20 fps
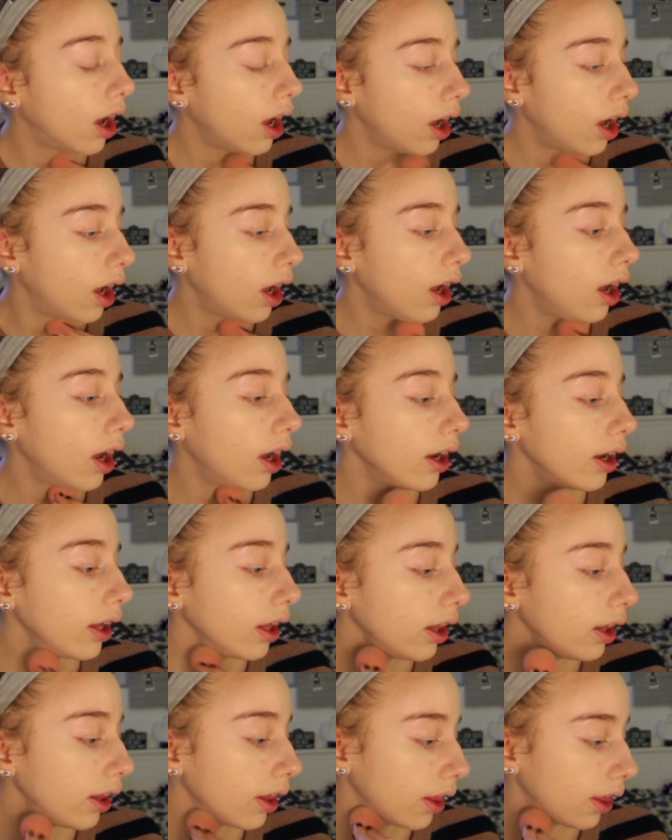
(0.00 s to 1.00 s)

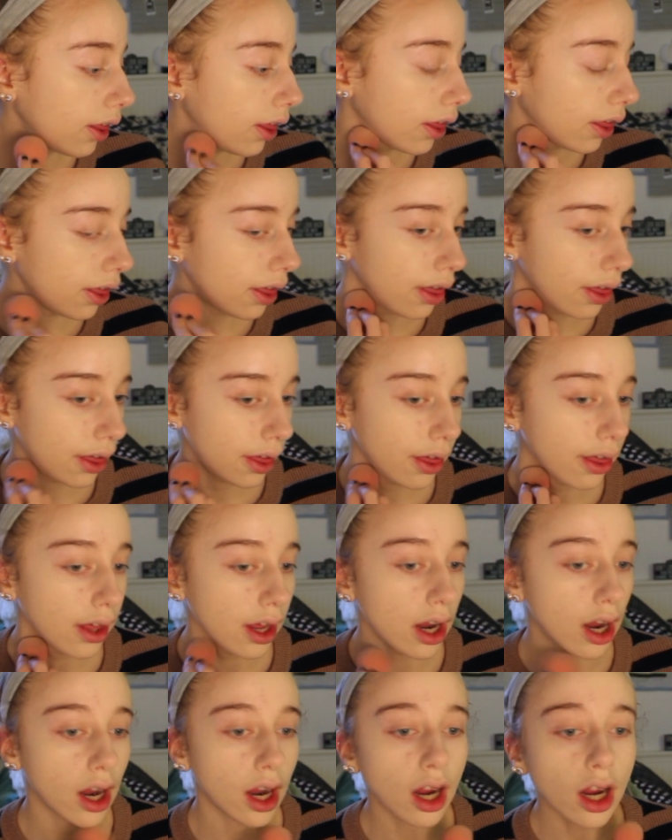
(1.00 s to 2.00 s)
I
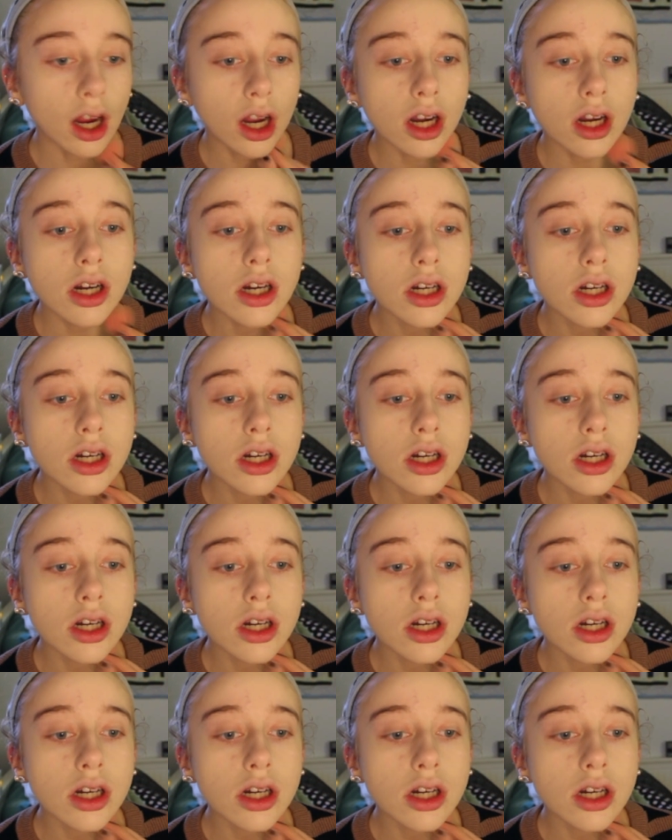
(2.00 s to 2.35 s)
think,